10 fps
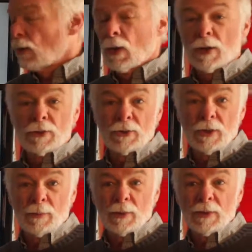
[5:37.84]
the larger
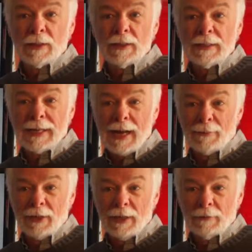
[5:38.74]
number in the
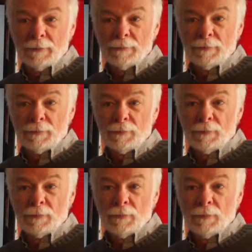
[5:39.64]
denominator.
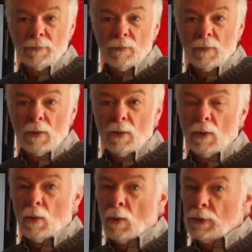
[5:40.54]

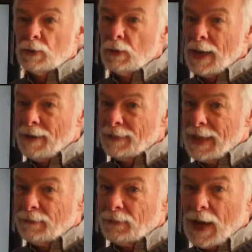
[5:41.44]
Once you have
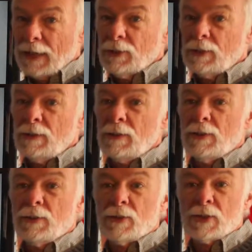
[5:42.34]
that fraction,
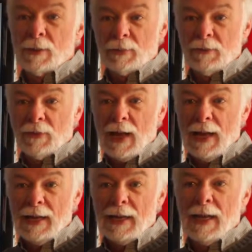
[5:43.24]
you
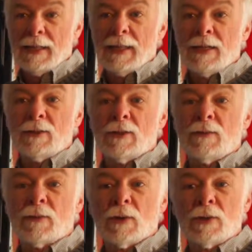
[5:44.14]
simplify and then
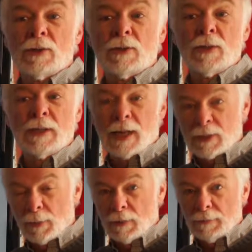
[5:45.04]
convert it to a
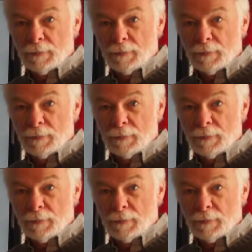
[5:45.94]
decimal.